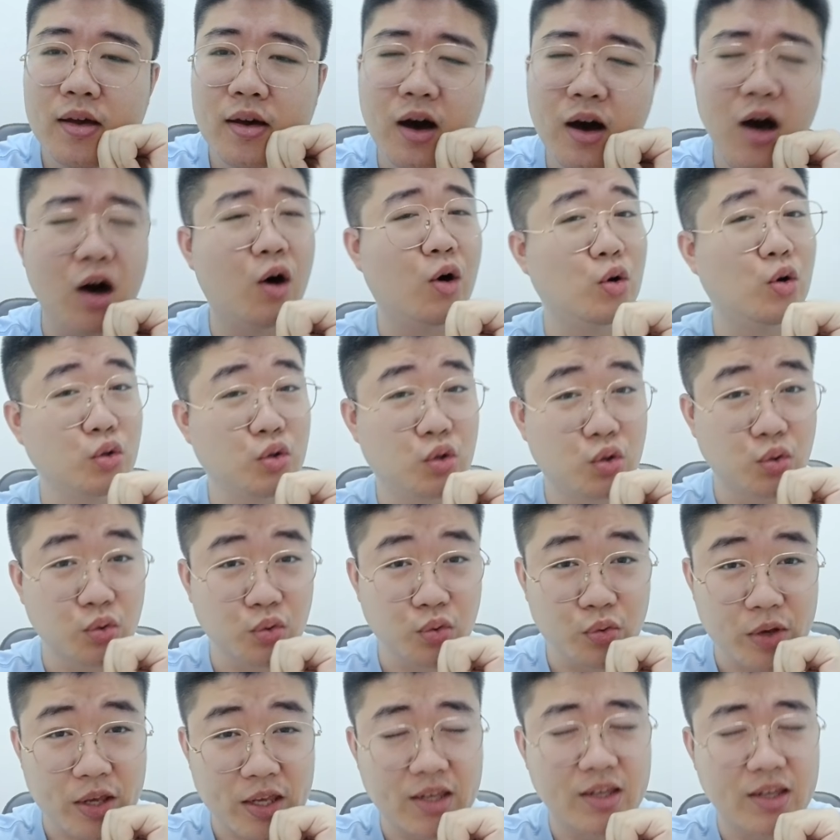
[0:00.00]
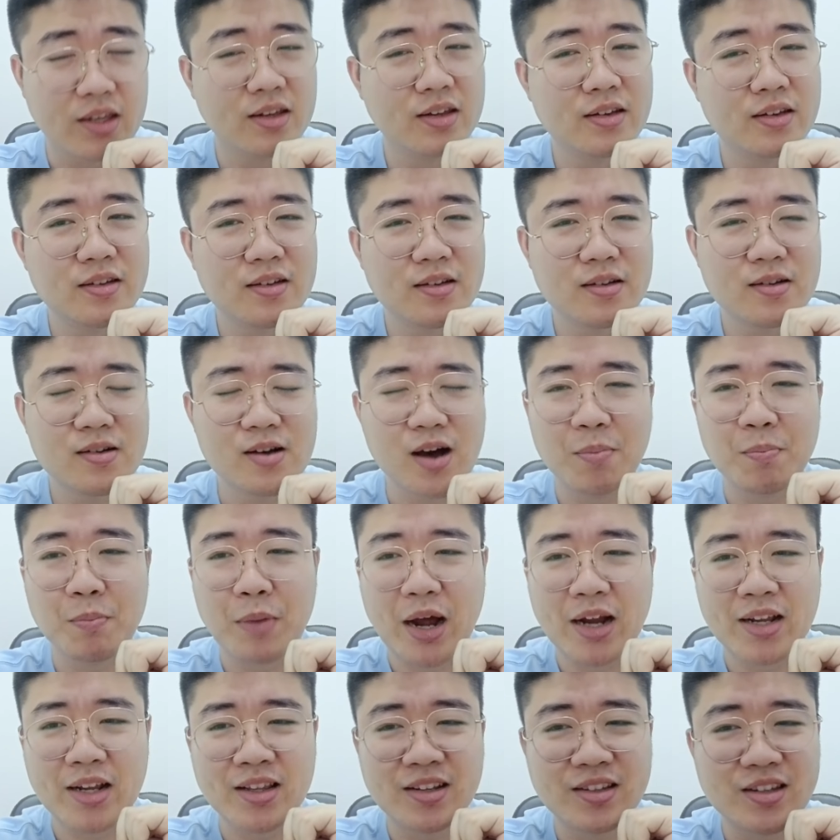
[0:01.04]
How do we
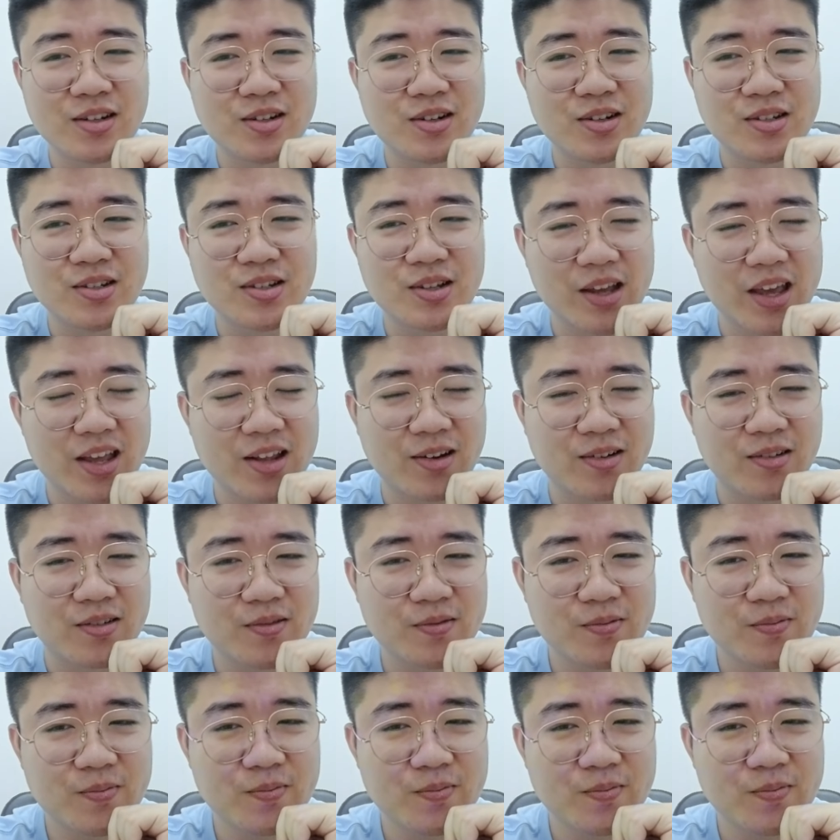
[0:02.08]
combine the digits together?